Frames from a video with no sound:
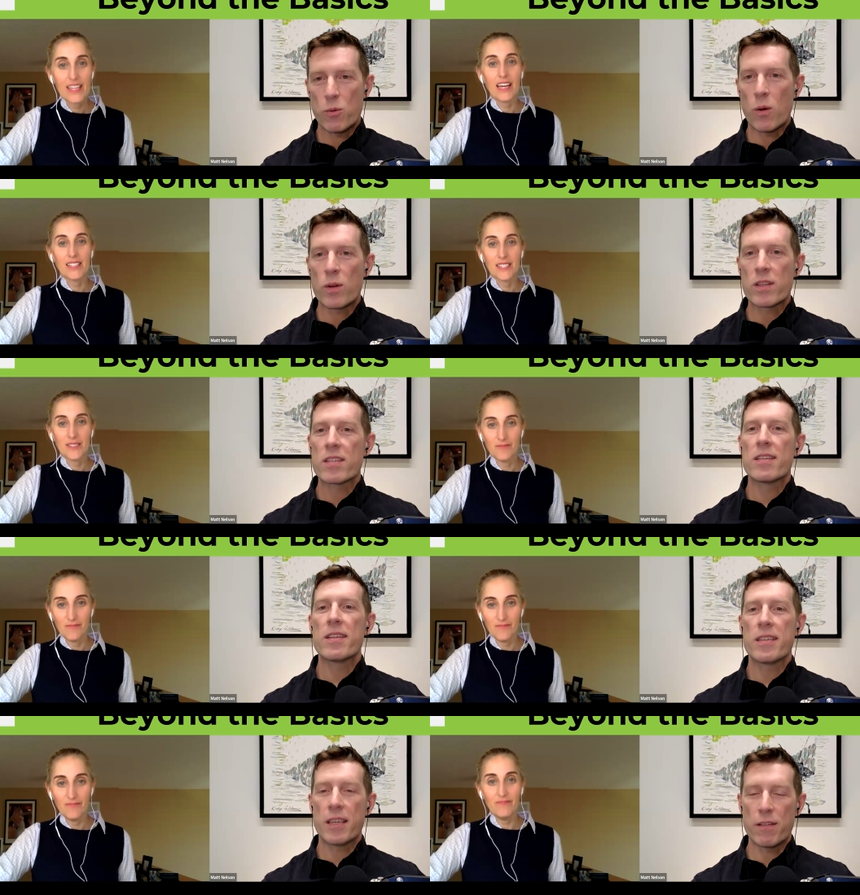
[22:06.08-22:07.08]
Speaker 1: won't yeah.
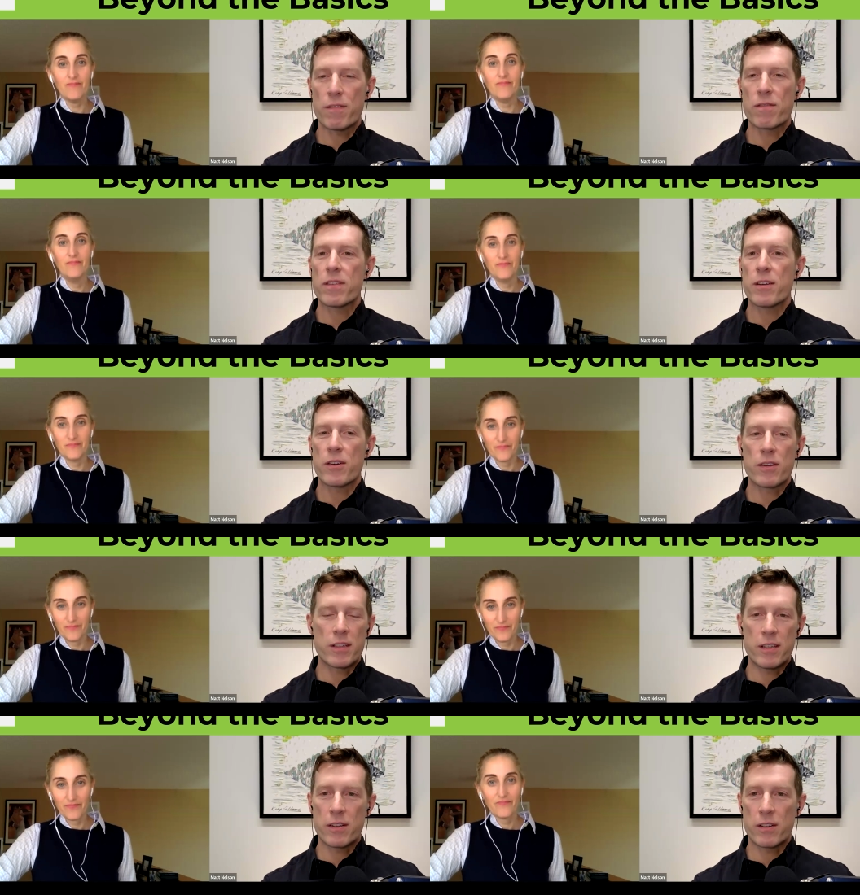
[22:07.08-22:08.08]
give mm. your
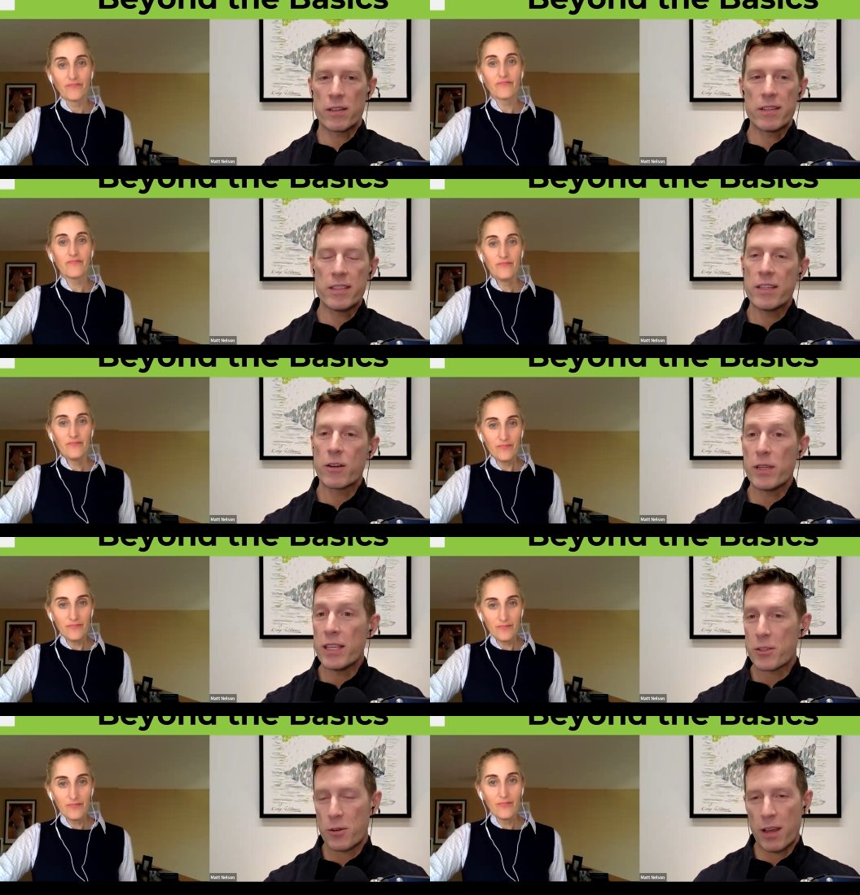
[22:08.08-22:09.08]
your you know
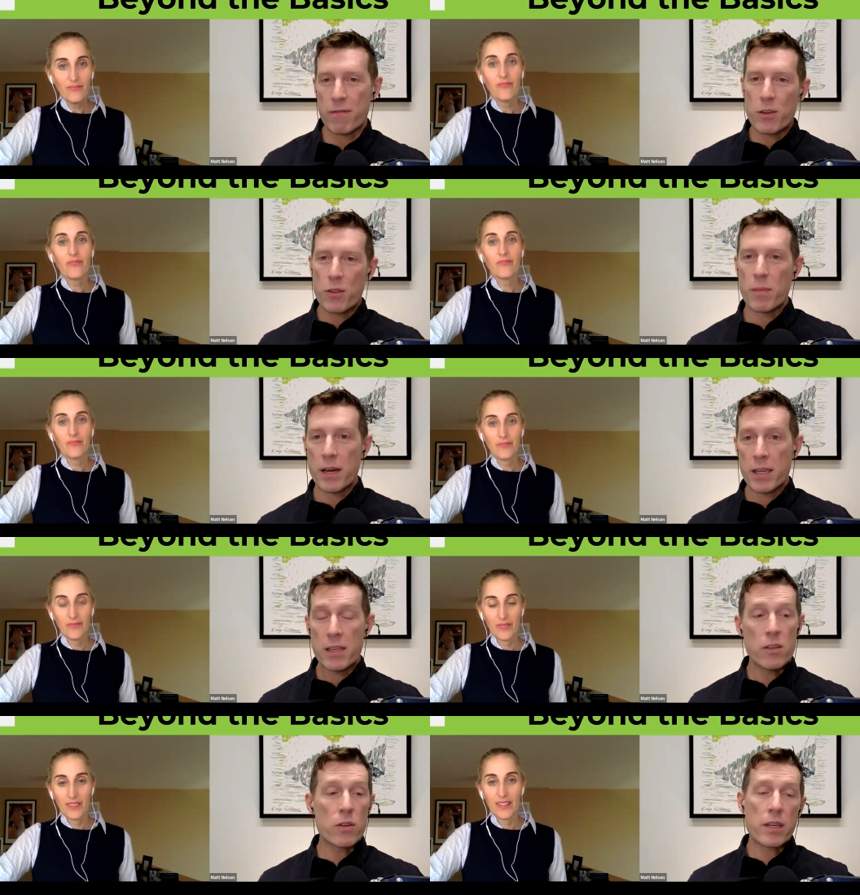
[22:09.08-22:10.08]
niece or nephew the money,
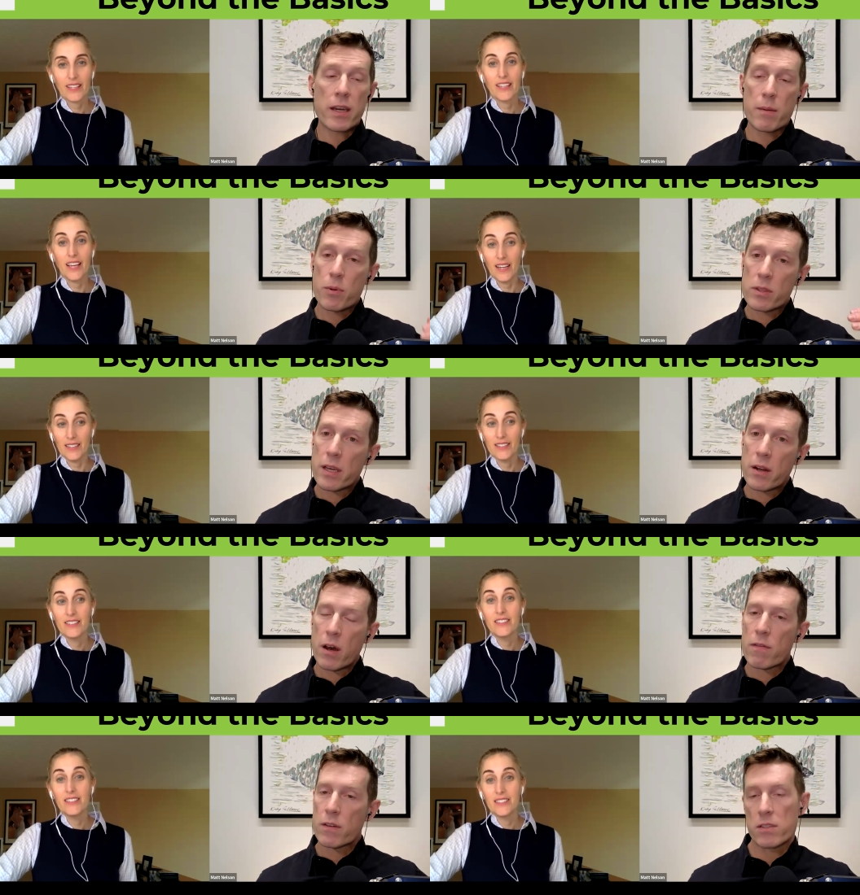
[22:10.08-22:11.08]
and you can kind of put yeah. that
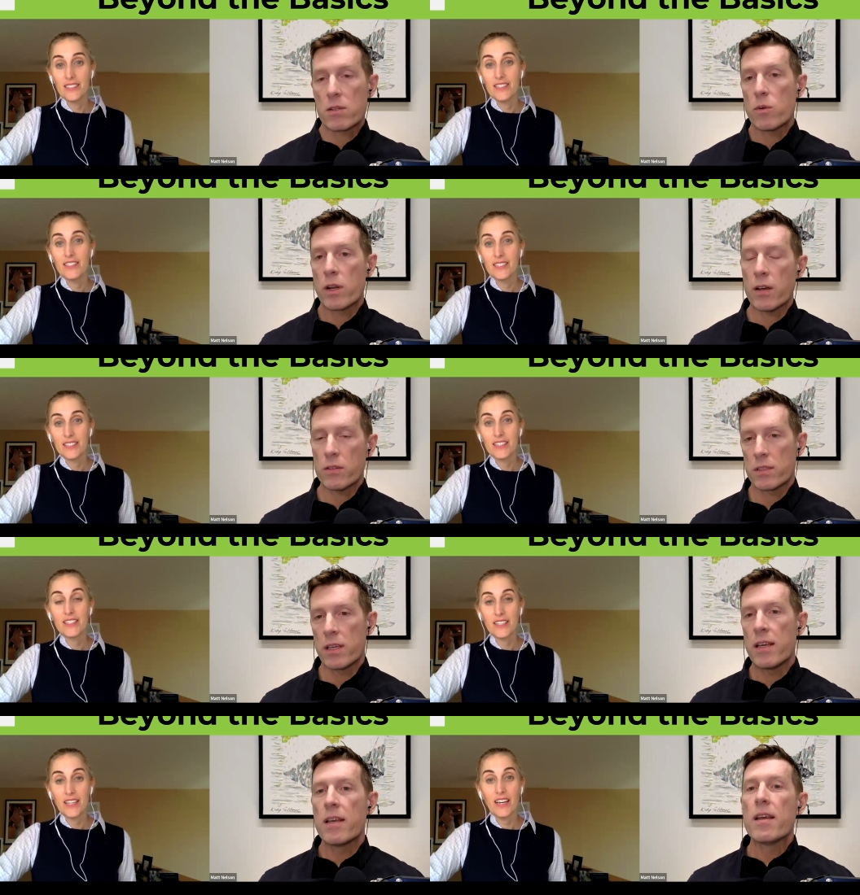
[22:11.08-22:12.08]
off on someone else.
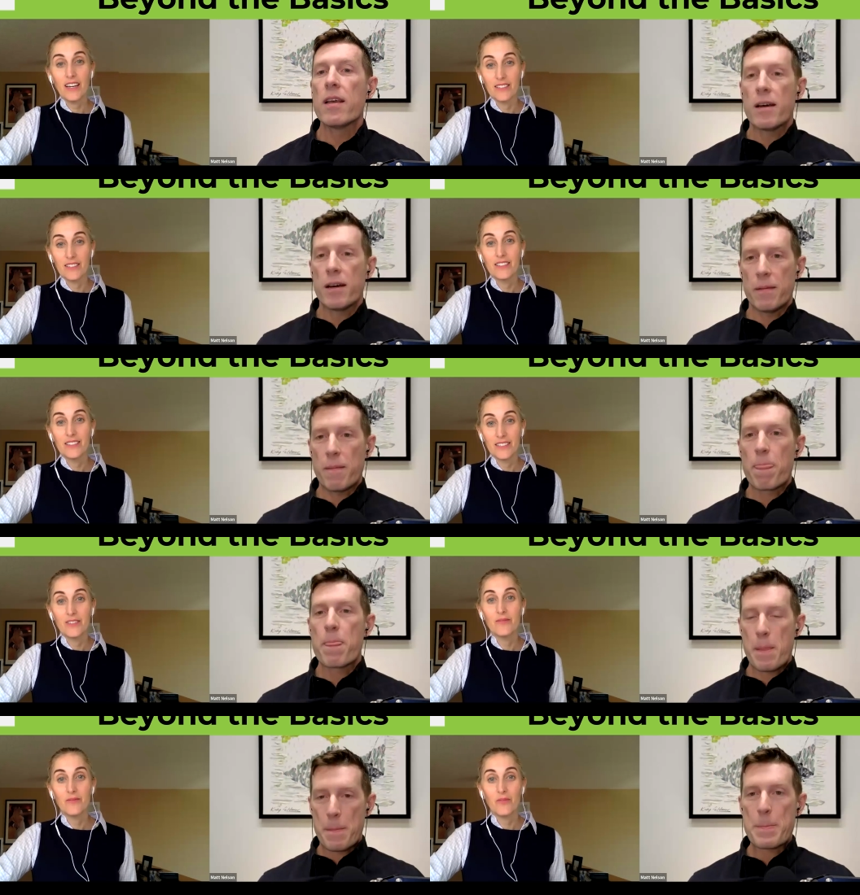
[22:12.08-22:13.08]
Speaker 2: Yeah,
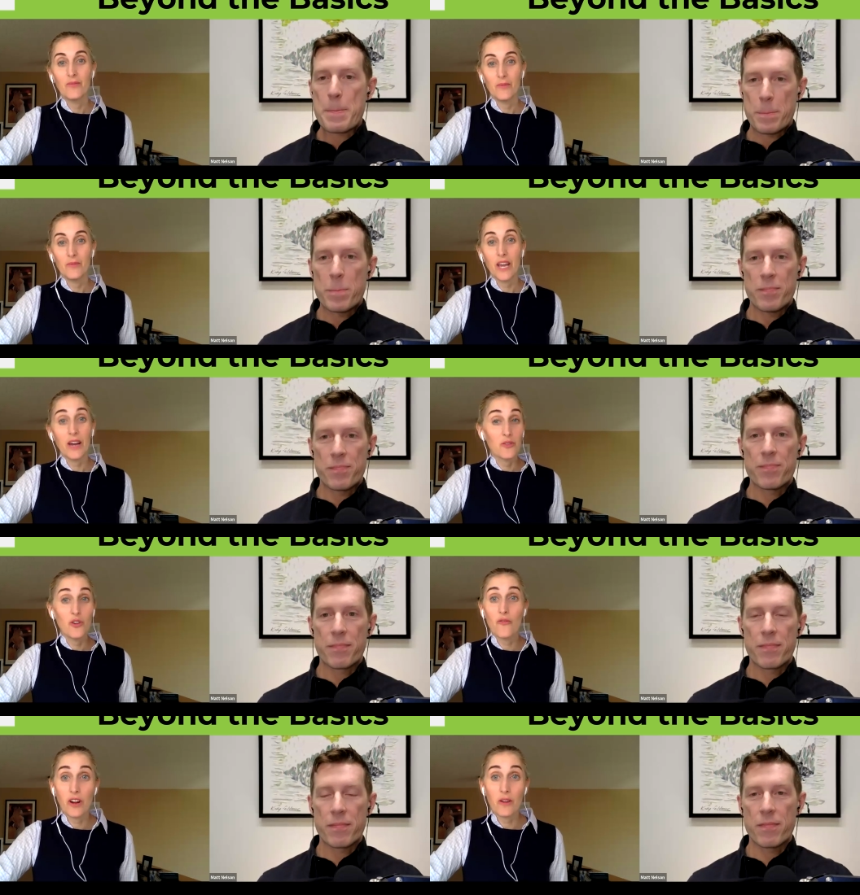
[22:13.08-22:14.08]
mm, mm, yeah,
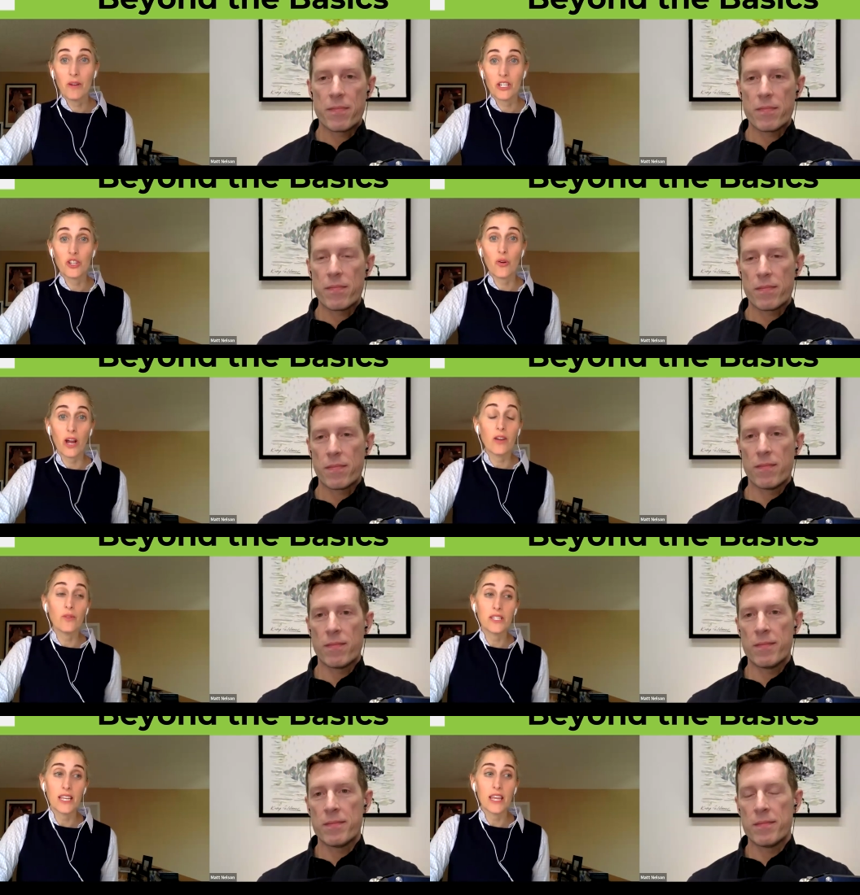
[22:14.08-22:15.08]
no, very much so. I
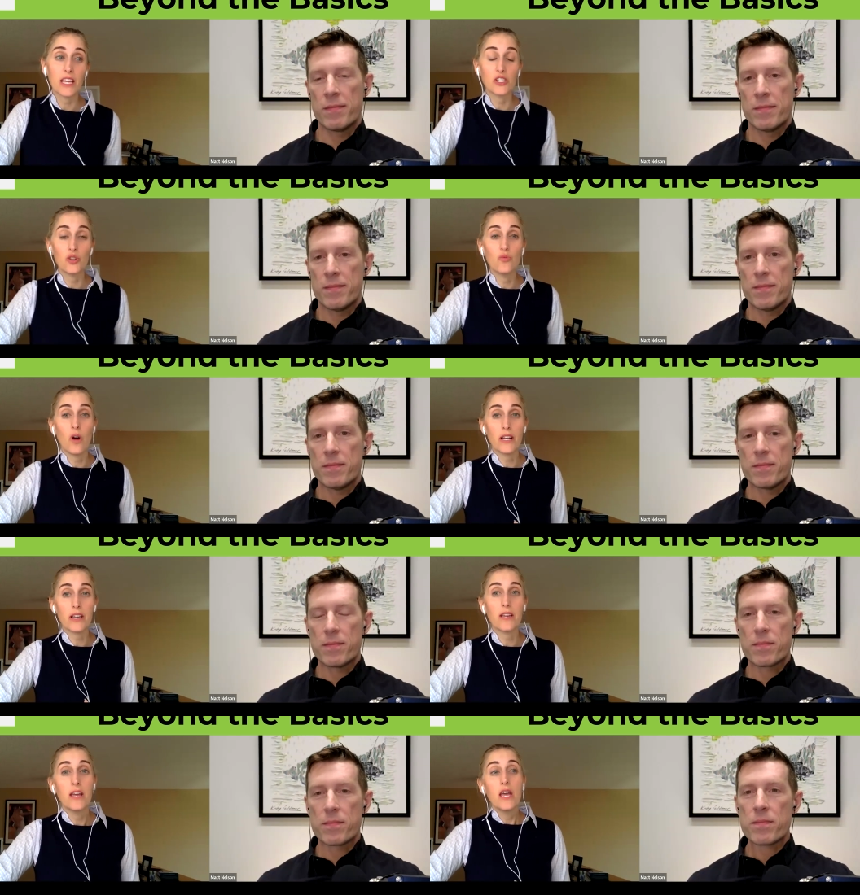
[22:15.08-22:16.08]
always say that because you want
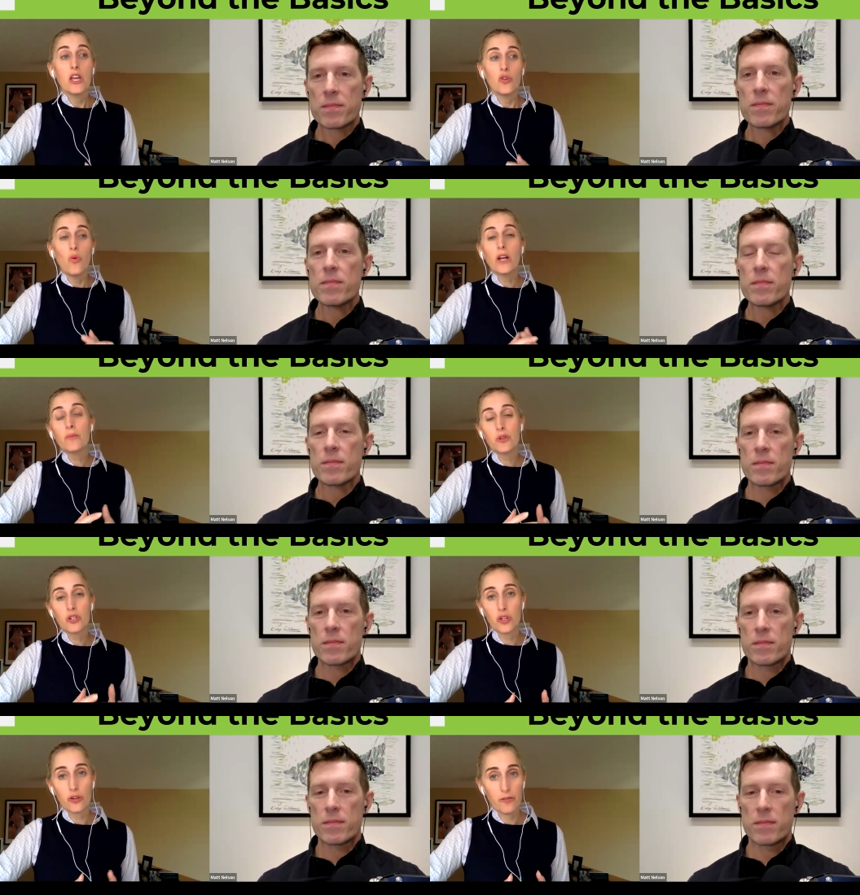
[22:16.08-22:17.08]
to you want to
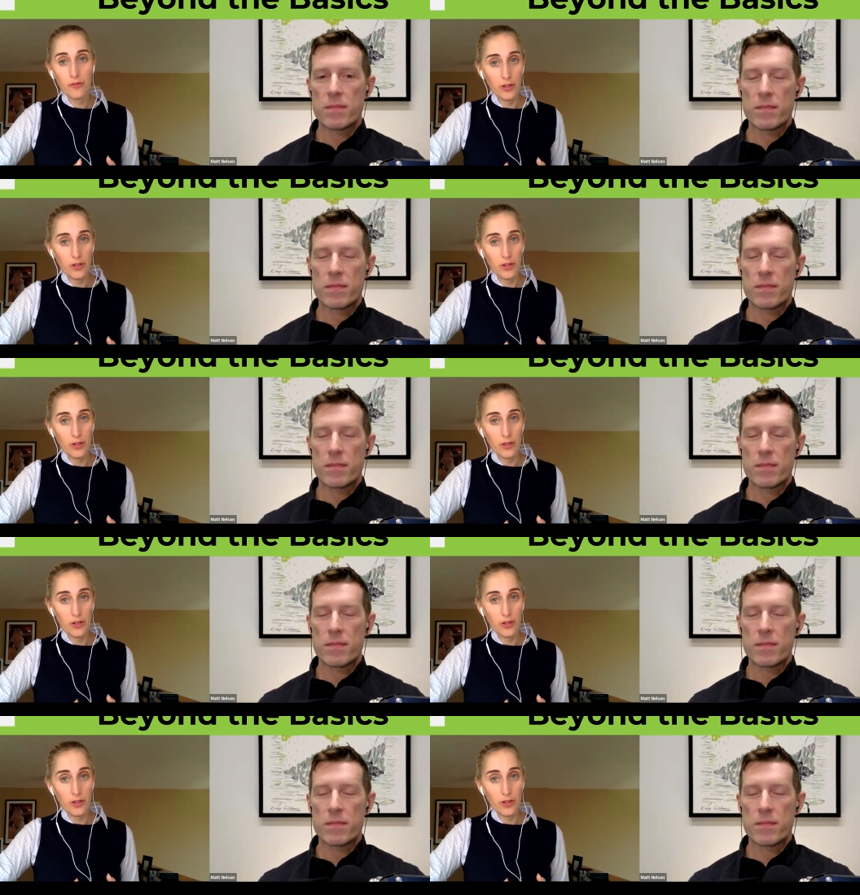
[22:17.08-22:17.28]
preserve